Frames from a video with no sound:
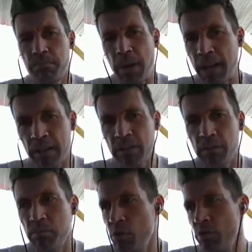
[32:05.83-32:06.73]
better to
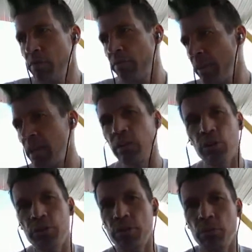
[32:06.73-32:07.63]
move
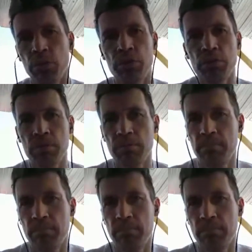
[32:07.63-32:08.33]
vehicles towards